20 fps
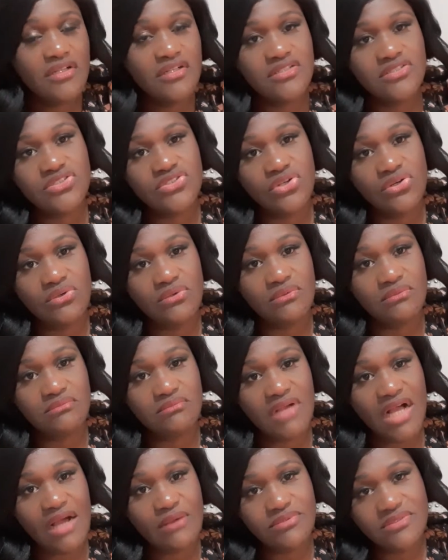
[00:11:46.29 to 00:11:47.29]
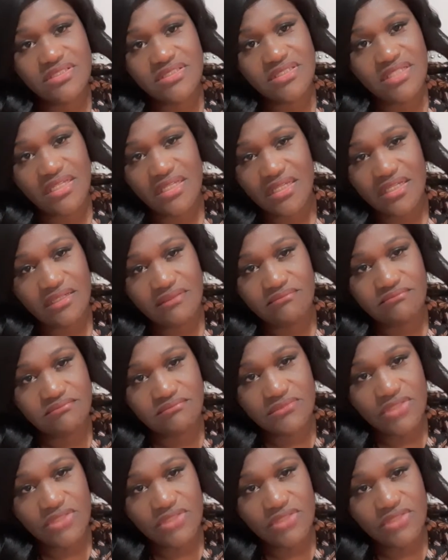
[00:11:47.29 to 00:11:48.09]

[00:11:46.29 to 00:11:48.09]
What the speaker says: So I would say,